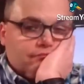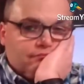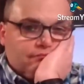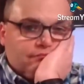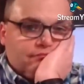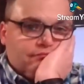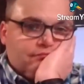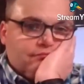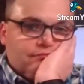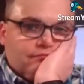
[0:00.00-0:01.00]

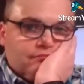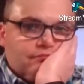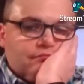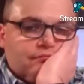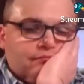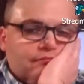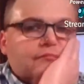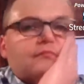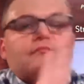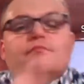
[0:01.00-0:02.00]

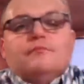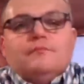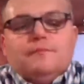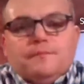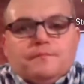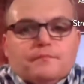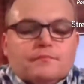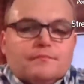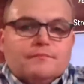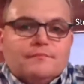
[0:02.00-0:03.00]

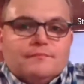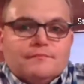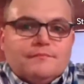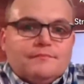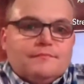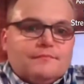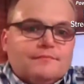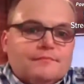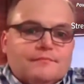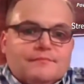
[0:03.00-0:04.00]

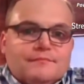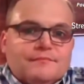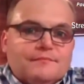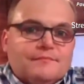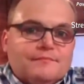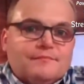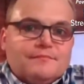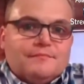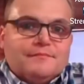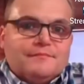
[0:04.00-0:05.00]

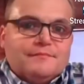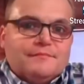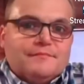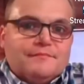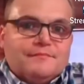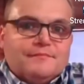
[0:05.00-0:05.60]
The person shown says nothing.